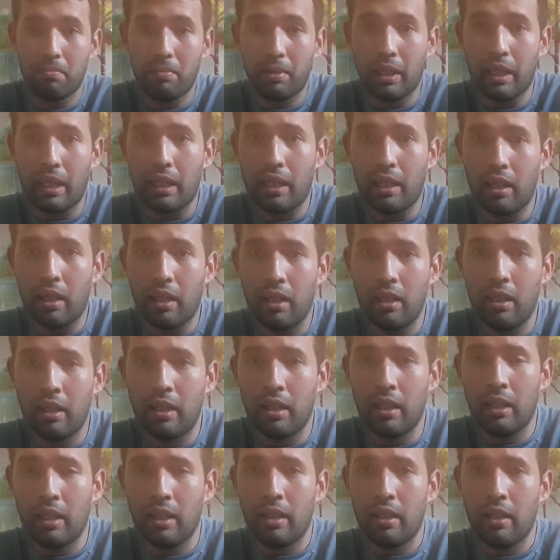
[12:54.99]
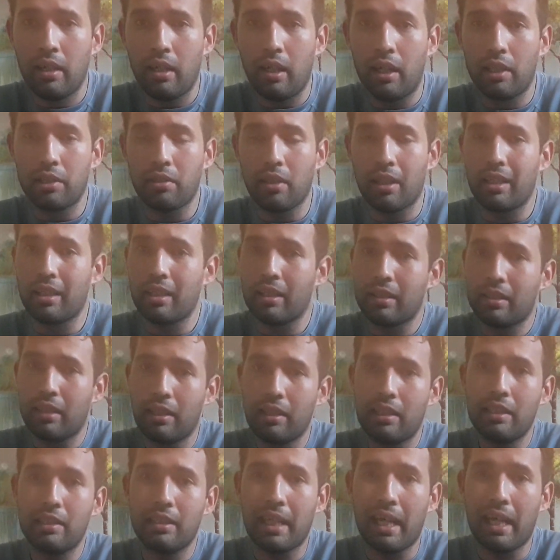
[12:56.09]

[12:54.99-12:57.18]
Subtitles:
But I try to at least